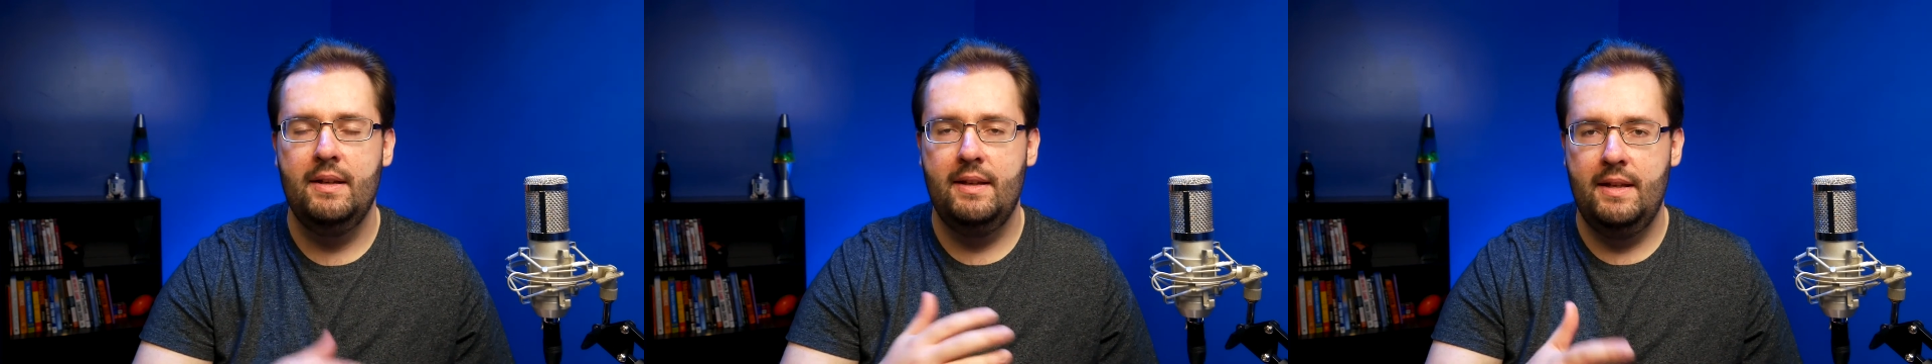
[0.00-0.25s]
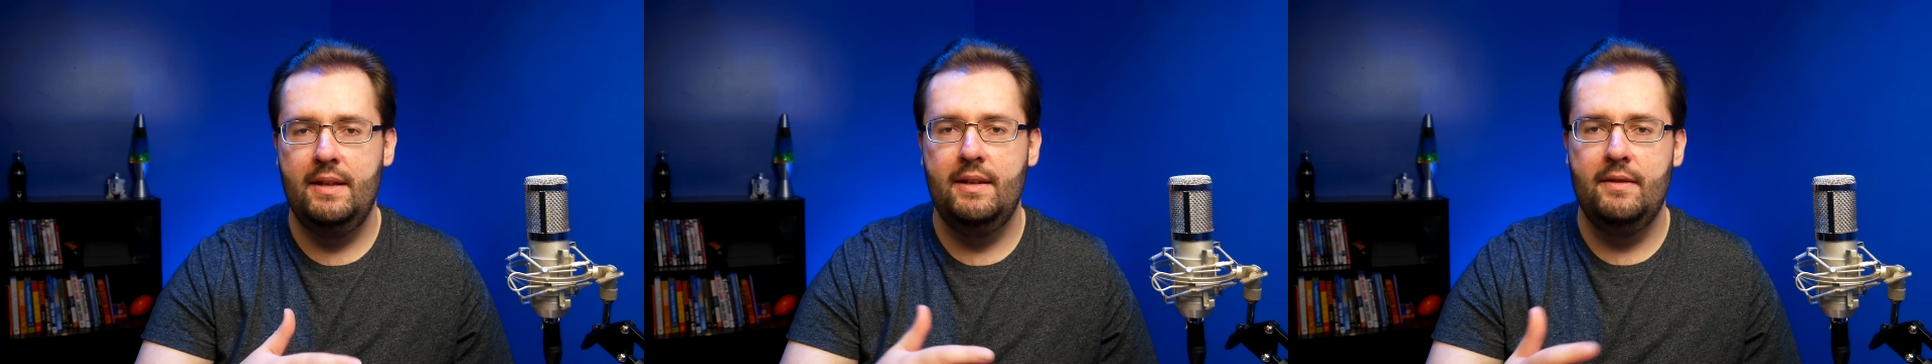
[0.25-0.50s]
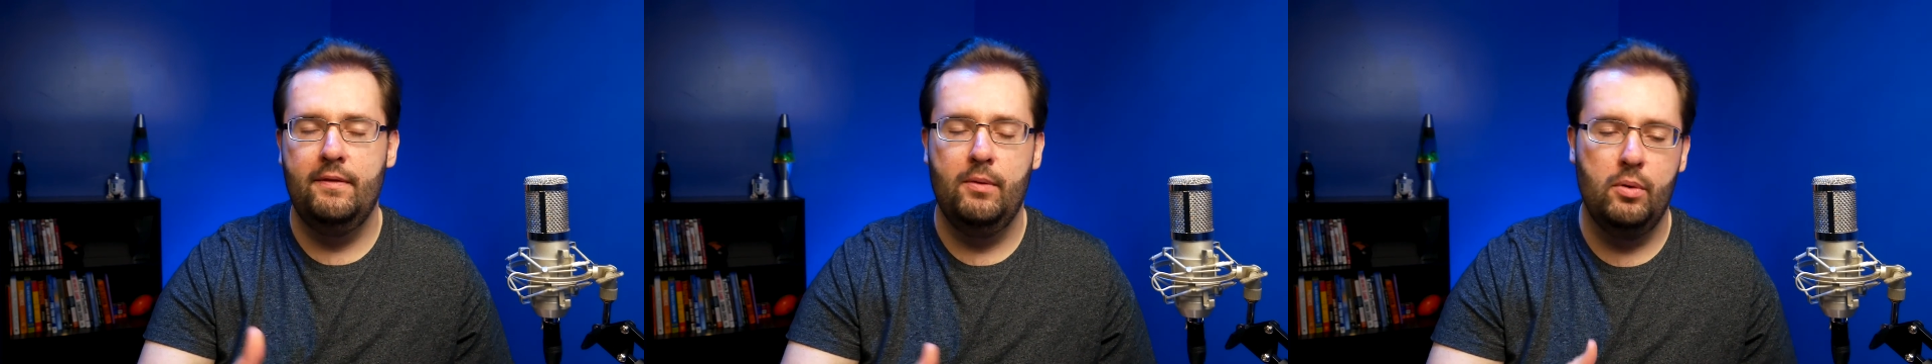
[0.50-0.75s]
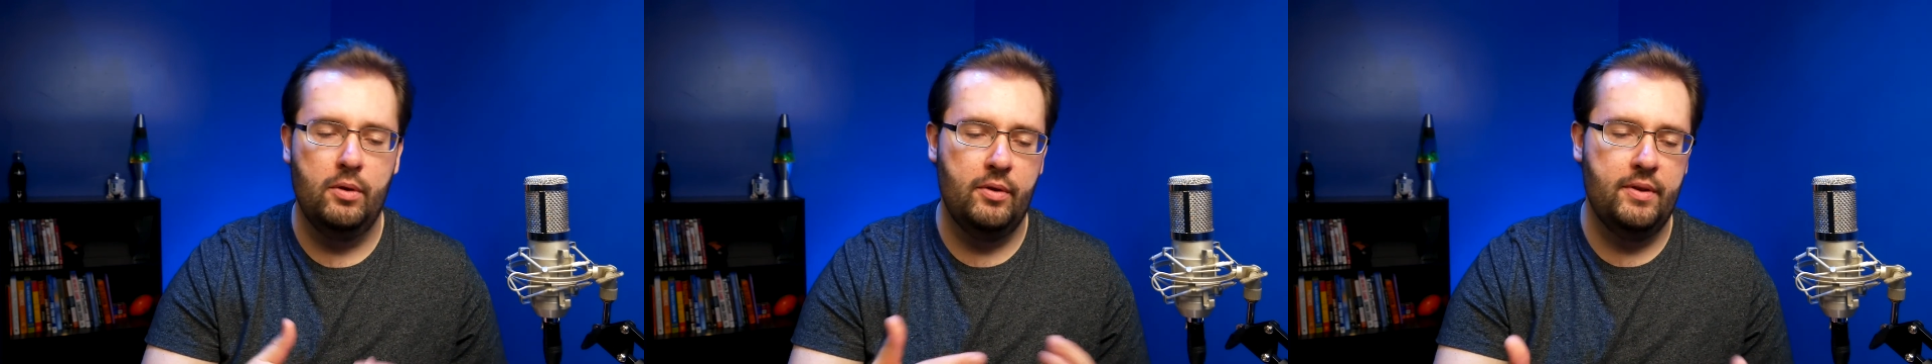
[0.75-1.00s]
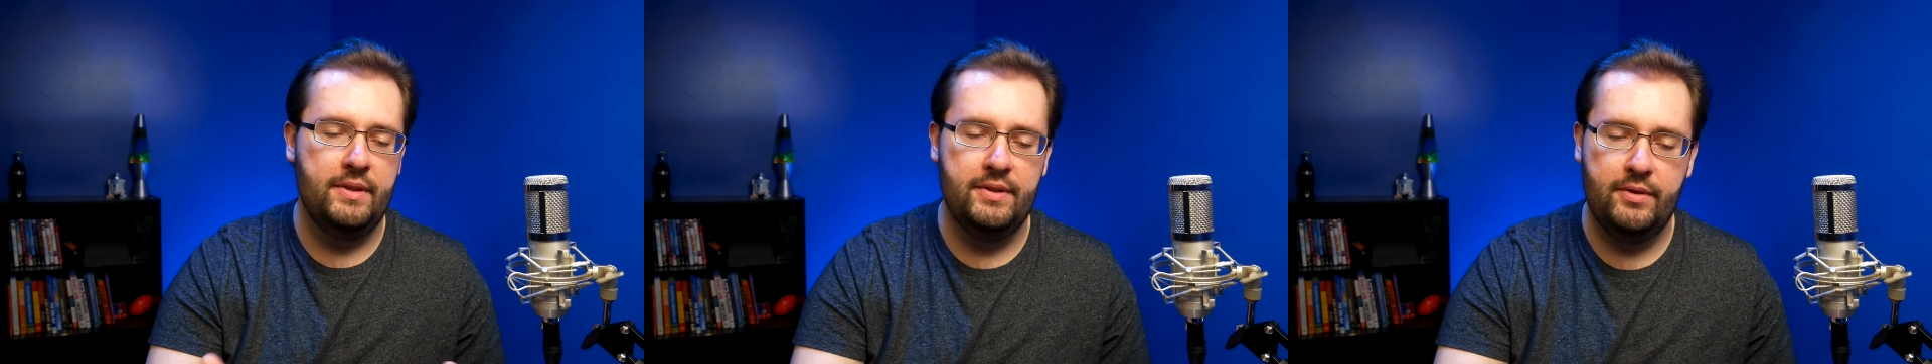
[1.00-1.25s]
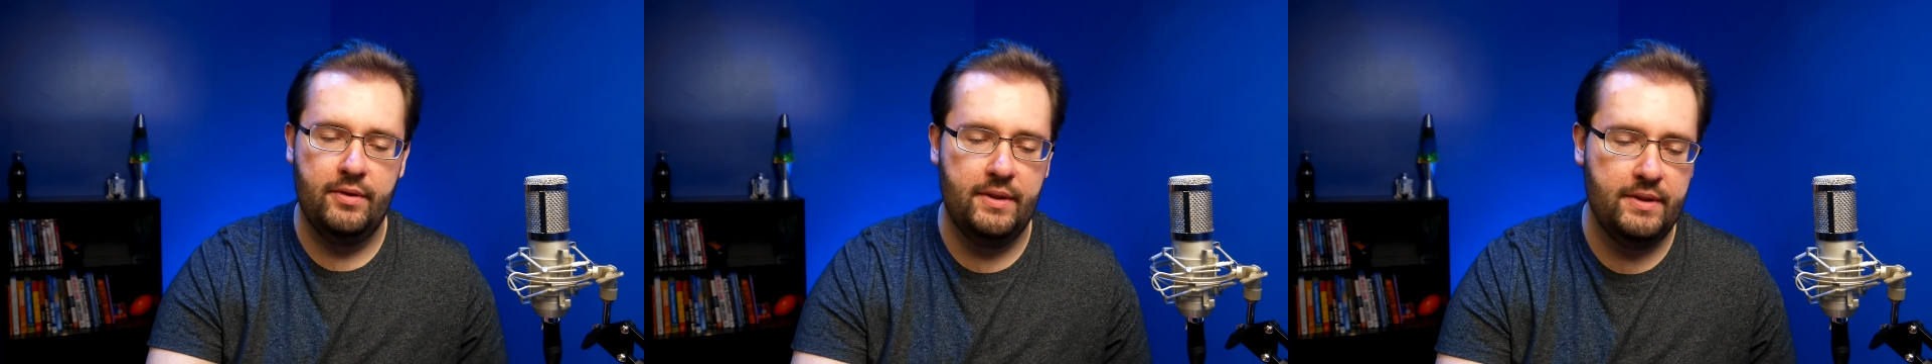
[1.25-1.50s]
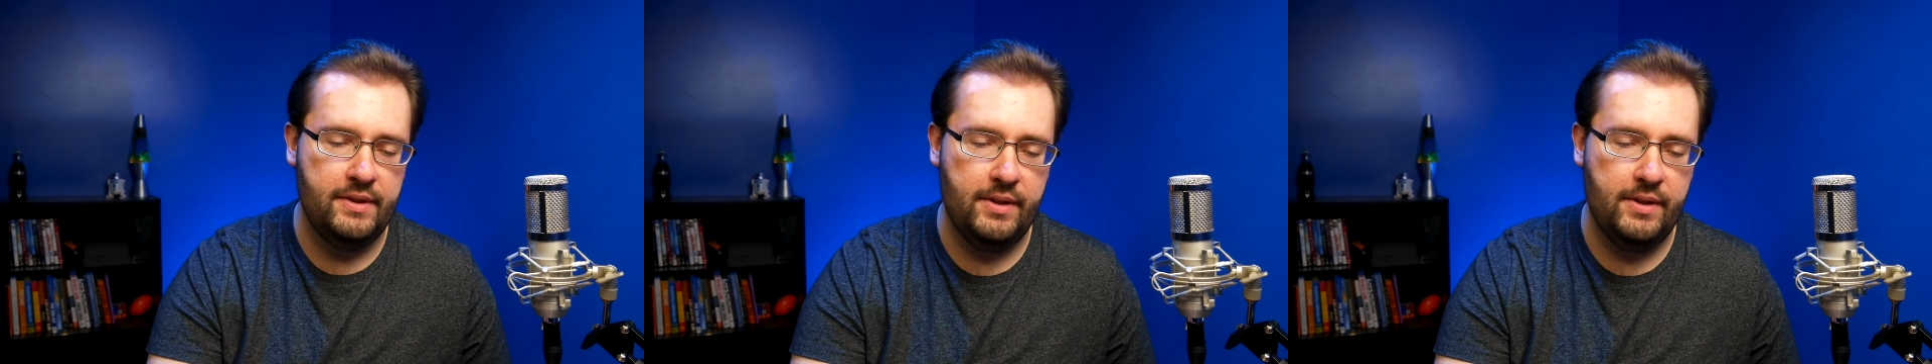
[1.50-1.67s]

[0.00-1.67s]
key for green screen.